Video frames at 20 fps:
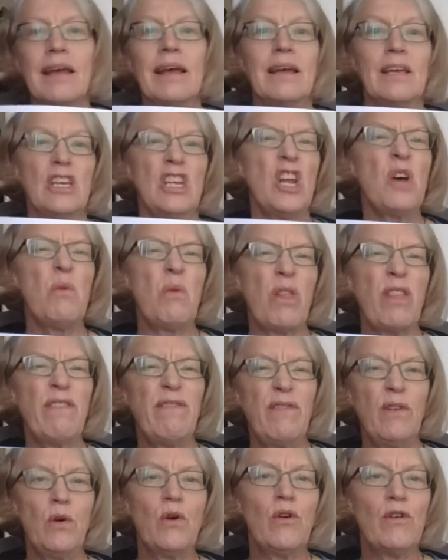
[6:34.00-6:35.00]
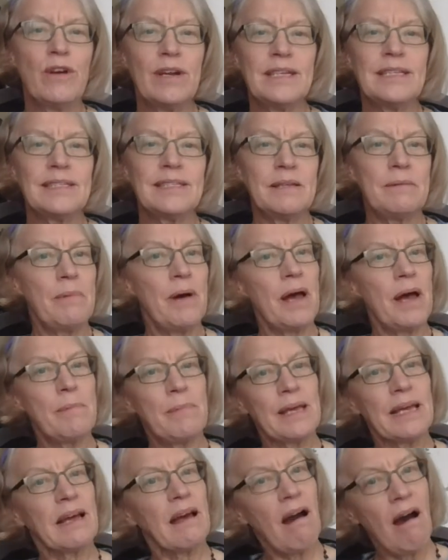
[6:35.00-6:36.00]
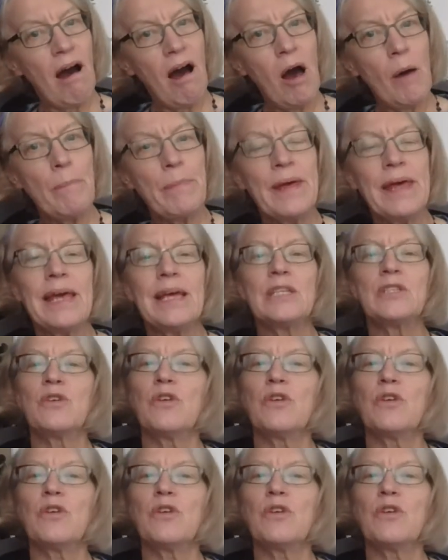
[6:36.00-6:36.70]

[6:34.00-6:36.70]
You know what the floor is. There might be carpet,